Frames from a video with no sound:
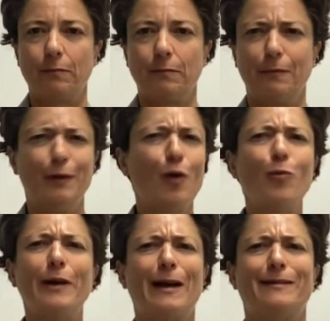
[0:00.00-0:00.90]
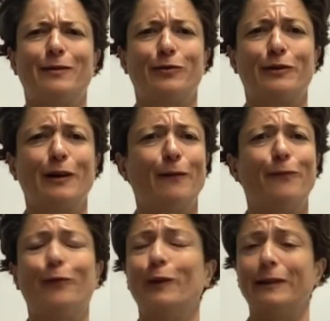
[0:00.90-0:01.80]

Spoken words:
No one has their stuff fully